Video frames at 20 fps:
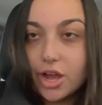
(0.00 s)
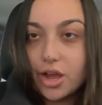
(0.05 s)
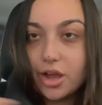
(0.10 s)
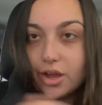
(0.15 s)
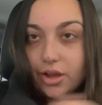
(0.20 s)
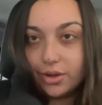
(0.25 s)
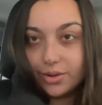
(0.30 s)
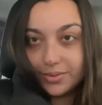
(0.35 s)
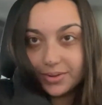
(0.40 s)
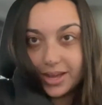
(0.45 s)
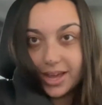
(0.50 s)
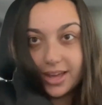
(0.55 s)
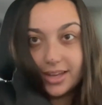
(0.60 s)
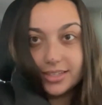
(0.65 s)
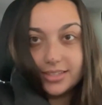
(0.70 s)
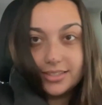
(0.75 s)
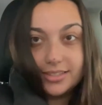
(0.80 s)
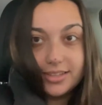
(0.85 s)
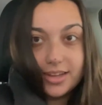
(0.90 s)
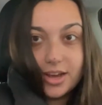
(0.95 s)
Okay,
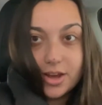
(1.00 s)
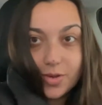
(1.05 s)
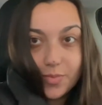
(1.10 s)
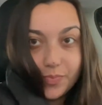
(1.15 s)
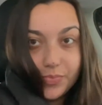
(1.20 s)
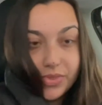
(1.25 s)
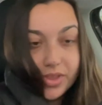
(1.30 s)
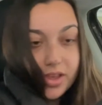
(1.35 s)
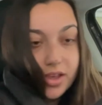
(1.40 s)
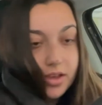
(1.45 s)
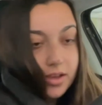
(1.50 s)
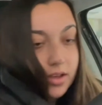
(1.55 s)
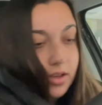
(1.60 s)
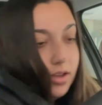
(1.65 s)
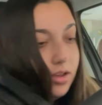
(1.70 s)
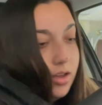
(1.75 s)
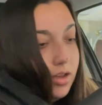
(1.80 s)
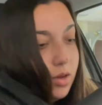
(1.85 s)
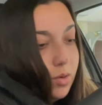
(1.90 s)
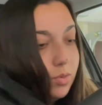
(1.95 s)
so
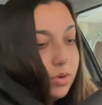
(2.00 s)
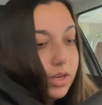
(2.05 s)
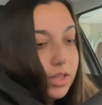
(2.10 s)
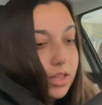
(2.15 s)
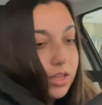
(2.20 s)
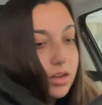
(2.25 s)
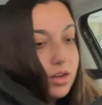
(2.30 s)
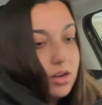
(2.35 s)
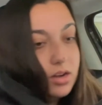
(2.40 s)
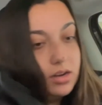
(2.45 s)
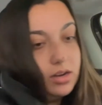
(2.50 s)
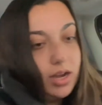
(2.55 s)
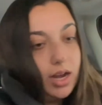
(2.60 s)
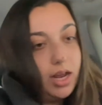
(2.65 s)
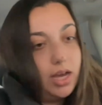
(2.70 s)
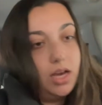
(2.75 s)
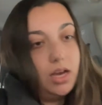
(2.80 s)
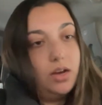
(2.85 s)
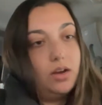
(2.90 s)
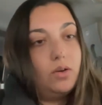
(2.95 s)
we're in the car
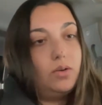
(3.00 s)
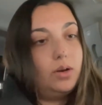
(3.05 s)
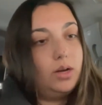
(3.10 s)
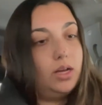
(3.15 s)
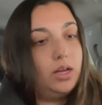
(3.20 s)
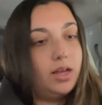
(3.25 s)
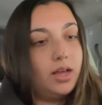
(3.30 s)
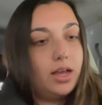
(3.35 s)
now.